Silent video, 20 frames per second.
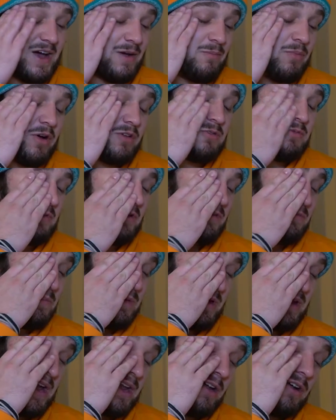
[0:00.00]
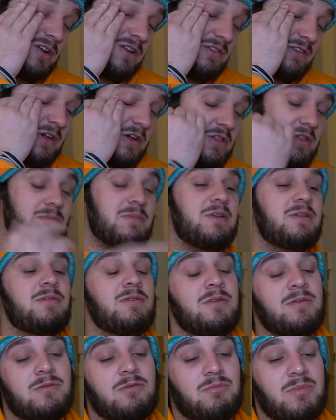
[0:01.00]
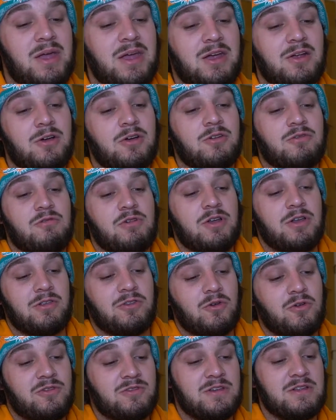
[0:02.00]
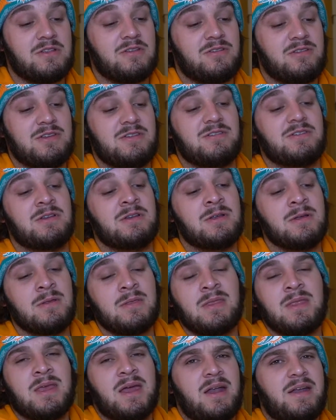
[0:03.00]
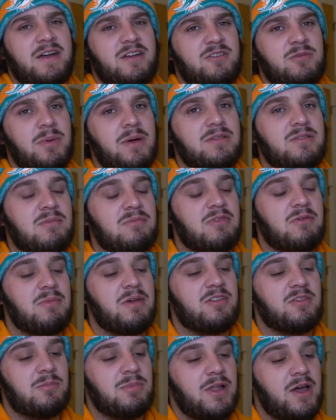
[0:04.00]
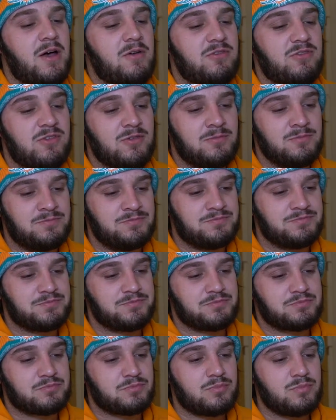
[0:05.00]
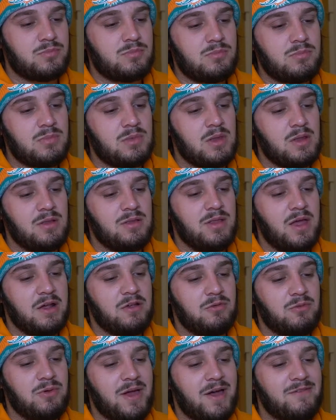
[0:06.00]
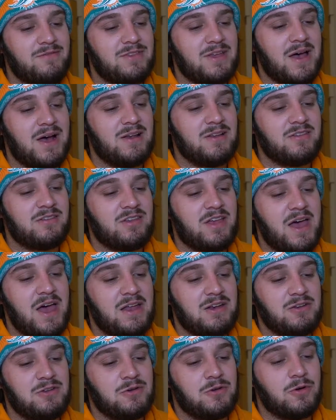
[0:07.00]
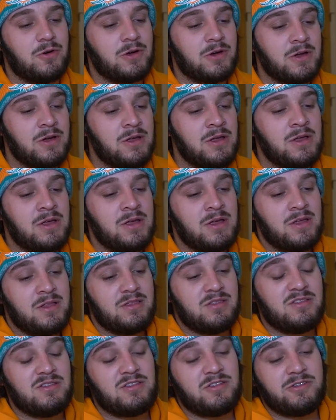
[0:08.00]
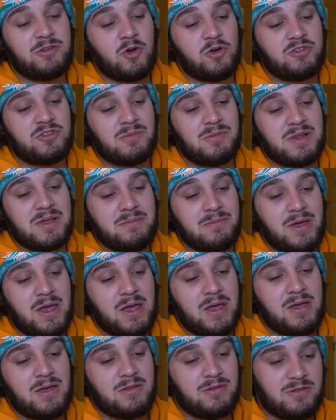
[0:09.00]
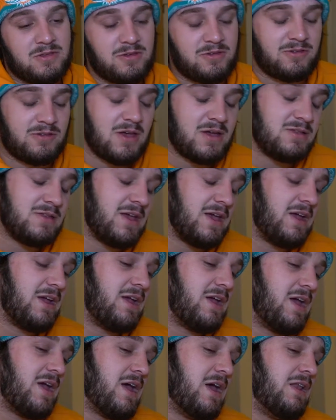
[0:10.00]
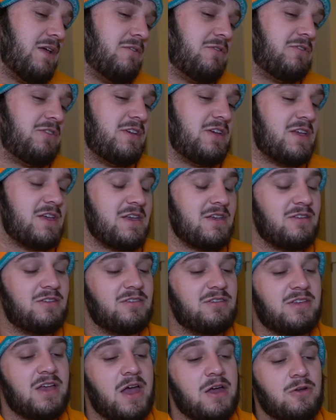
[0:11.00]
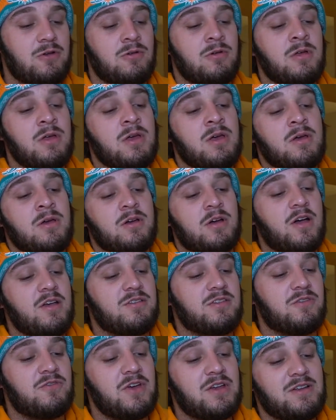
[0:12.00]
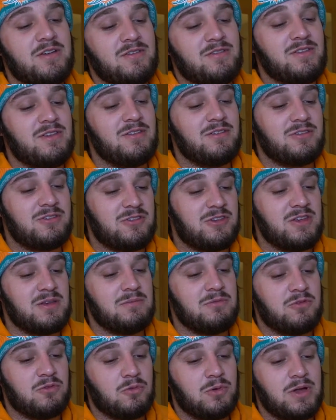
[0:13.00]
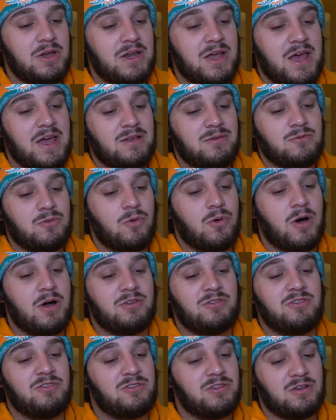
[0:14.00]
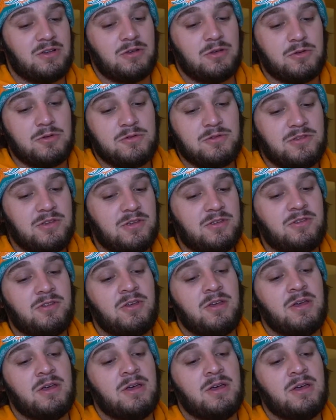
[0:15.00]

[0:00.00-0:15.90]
Baltimore's been kind of on the tear. They've been making a good run towards the end of the season, and I expect them to make the playoffs. Next, we have Dallas at New York. This is ultimately may decide the NFC East title, because if any of these teams win and Washington loses,